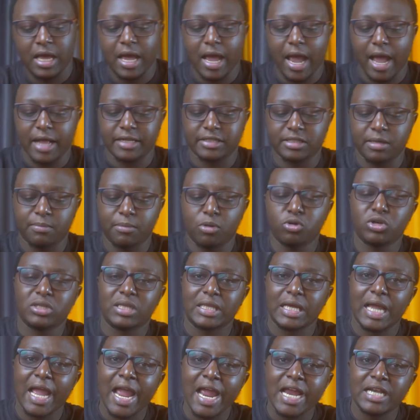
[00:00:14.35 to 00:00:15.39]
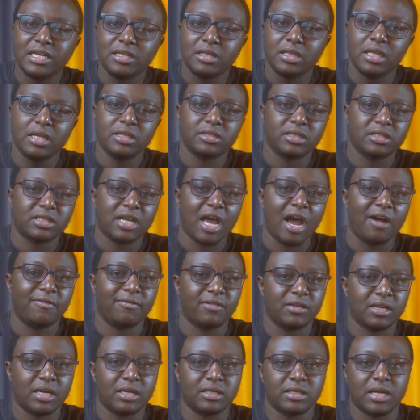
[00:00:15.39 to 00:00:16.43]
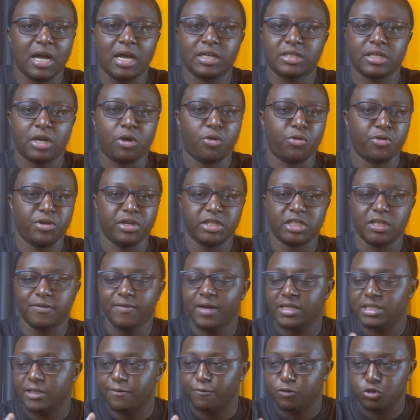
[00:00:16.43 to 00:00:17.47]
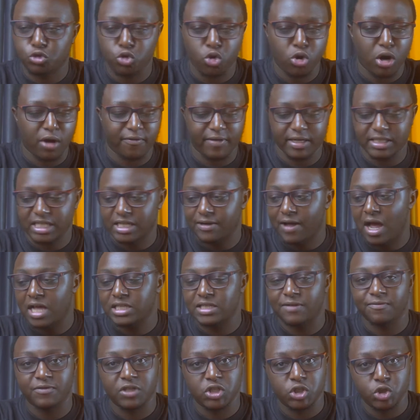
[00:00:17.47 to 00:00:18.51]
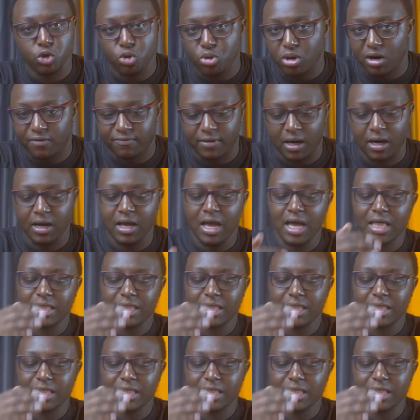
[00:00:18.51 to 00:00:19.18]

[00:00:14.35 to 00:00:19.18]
and it's about the 8 things that I have learned as a creative, as a photographer, as a videographer.